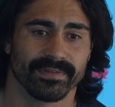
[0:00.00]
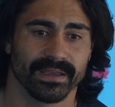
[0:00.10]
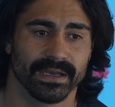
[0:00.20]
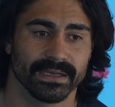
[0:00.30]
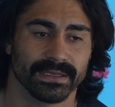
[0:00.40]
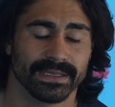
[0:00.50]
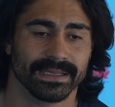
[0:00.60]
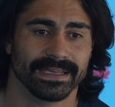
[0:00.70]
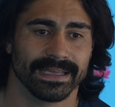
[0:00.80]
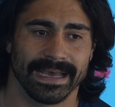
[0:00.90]
So,
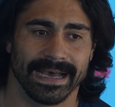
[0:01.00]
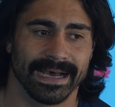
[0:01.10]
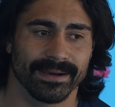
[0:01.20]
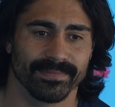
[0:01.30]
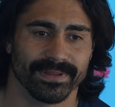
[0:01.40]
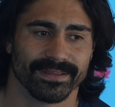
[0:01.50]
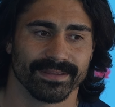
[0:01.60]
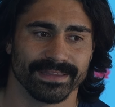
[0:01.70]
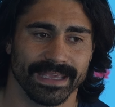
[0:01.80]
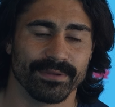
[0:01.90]

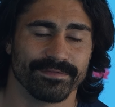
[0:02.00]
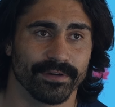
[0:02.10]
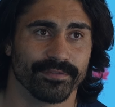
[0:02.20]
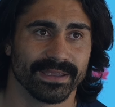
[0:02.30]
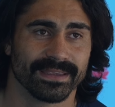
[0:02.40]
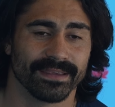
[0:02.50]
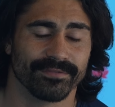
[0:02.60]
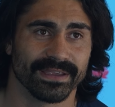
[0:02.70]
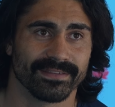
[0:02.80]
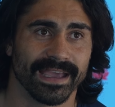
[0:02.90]
yeah, we feel if
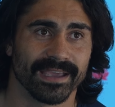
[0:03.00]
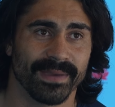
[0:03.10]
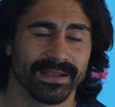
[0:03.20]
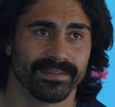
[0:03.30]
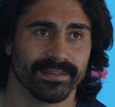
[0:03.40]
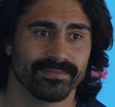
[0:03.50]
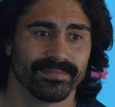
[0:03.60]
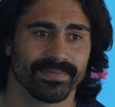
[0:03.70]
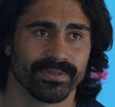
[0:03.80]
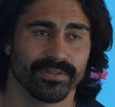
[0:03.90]
we can take it back to
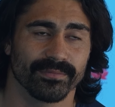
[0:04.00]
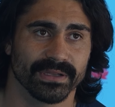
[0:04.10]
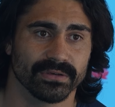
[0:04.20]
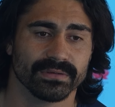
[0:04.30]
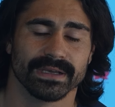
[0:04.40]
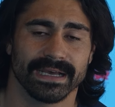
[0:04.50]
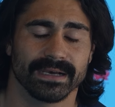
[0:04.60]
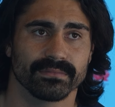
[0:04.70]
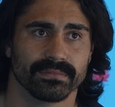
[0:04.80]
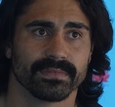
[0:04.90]
them through the middle,
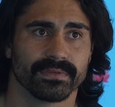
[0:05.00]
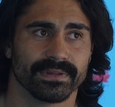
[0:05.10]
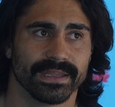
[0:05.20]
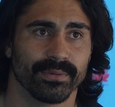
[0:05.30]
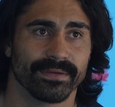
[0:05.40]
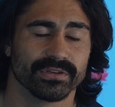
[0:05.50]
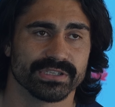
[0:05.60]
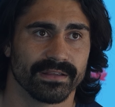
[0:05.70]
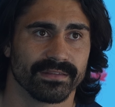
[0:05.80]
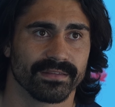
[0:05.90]
yeah, we'll have a good
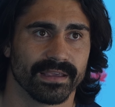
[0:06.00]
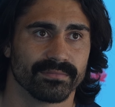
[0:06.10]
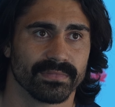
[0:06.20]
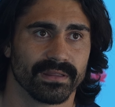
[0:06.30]
chance in this game.